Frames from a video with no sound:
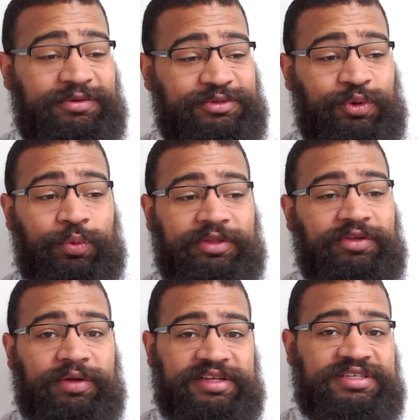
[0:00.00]
There was a
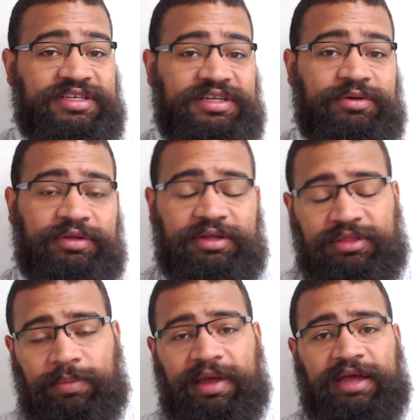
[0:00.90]
window A C unit
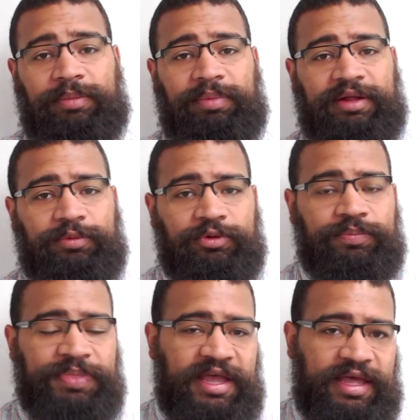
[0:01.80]
in the back
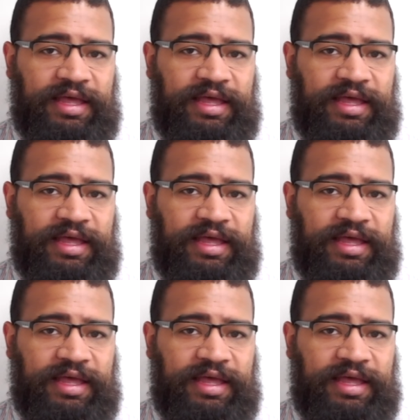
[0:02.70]
bedroom,